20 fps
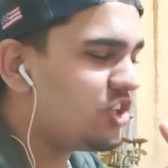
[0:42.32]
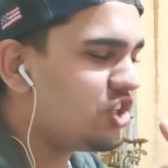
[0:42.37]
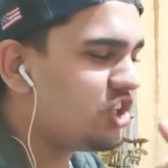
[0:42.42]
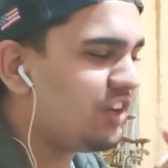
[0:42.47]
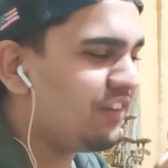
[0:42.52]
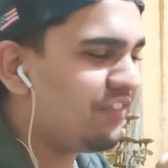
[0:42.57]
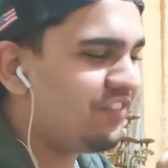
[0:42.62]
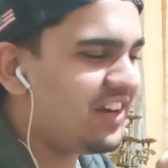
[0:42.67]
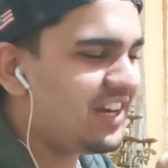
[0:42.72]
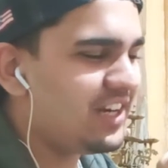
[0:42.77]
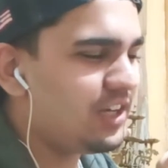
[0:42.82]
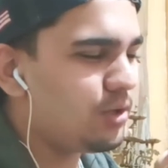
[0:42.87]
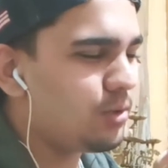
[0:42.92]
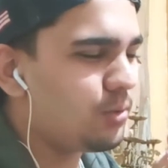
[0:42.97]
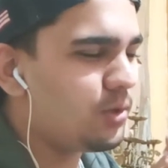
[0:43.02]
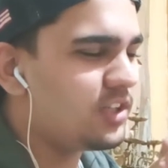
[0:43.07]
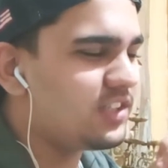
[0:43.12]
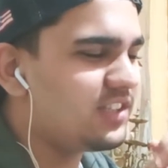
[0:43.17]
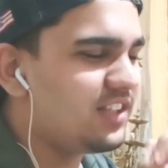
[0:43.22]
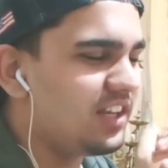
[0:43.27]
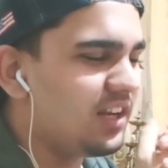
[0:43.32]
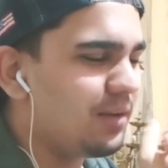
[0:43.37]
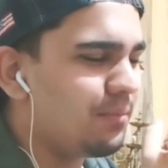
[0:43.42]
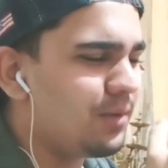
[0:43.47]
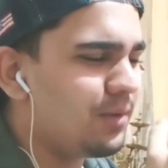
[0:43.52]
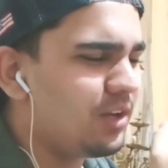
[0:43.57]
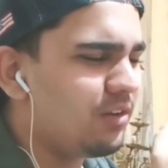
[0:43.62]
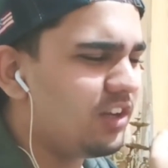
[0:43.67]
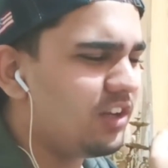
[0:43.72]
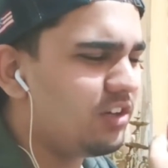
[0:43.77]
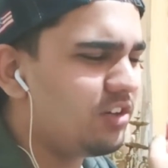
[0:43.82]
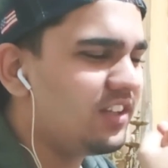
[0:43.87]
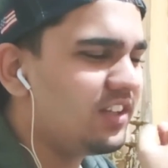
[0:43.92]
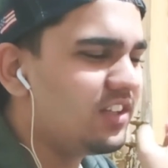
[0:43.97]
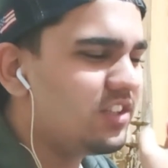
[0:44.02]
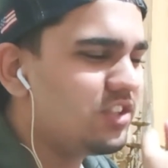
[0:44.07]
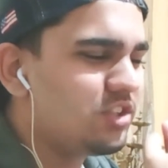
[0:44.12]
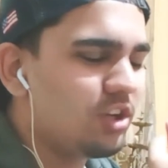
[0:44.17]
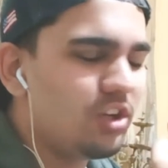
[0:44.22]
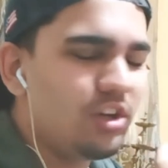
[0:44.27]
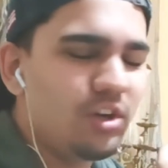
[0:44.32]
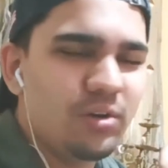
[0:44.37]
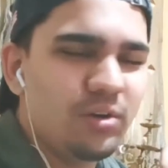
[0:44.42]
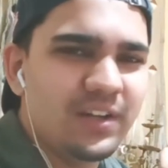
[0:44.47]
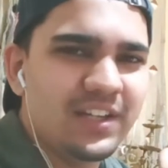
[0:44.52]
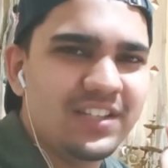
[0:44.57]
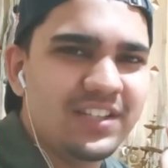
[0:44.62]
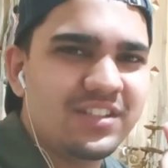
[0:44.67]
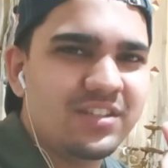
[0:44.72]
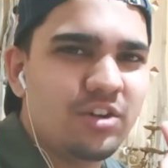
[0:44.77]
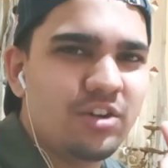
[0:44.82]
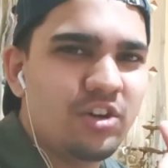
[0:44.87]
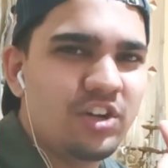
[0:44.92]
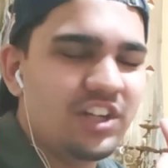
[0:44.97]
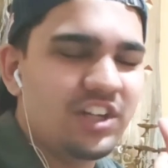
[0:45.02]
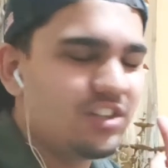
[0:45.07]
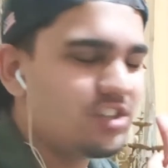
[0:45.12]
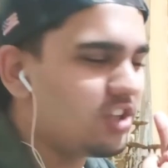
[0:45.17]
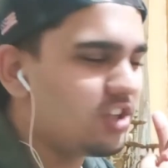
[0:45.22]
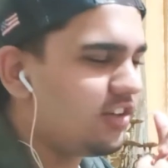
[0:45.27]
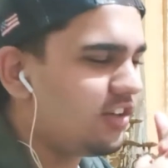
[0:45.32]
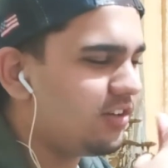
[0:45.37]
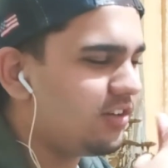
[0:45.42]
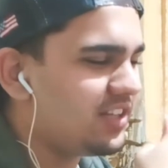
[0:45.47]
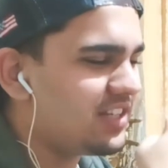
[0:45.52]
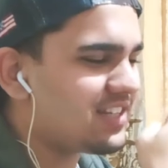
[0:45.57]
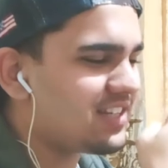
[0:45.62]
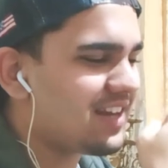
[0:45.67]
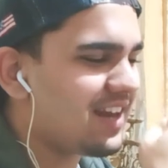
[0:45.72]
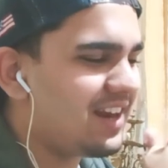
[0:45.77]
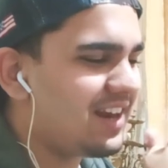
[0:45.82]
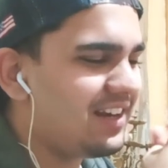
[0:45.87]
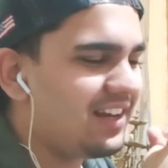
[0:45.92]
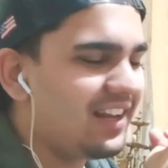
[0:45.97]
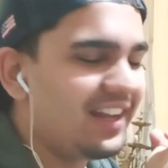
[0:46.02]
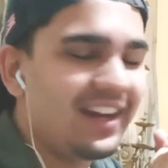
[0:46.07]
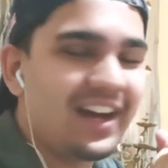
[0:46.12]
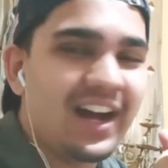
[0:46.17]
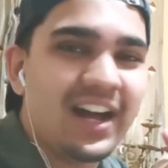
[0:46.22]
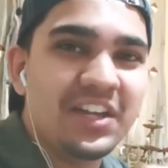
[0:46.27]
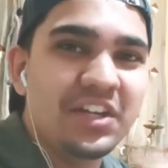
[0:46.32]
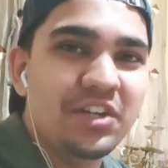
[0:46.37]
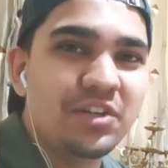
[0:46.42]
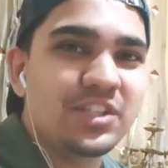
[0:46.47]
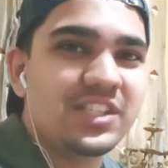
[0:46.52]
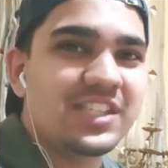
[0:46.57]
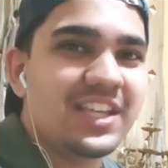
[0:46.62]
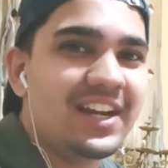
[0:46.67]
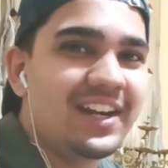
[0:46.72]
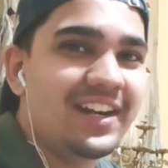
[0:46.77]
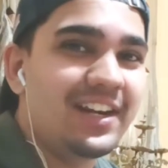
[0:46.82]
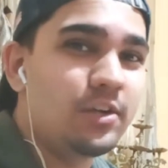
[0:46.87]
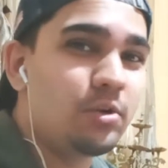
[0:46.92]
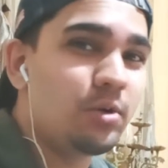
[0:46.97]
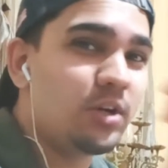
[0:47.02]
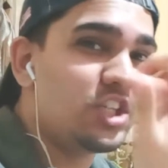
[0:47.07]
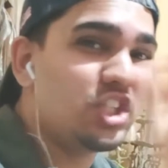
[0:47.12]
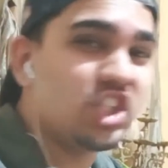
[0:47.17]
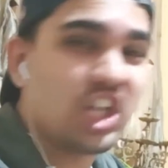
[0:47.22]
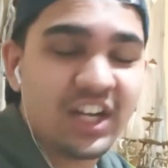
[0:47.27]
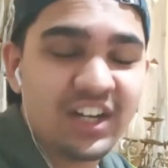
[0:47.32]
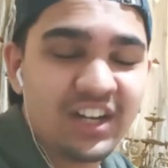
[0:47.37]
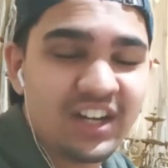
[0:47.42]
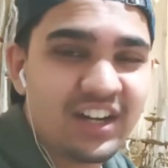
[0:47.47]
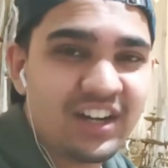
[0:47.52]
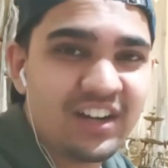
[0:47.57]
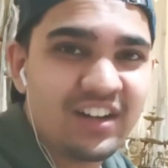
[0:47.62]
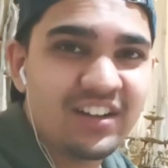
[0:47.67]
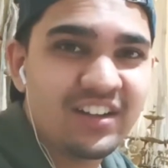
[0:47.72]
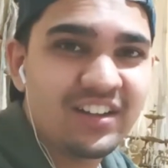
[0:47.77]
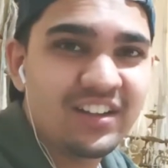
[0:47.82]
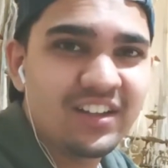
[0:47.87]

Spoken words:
she felt was the number one soloist, Korean soloist, and like IU said it was ChungHa.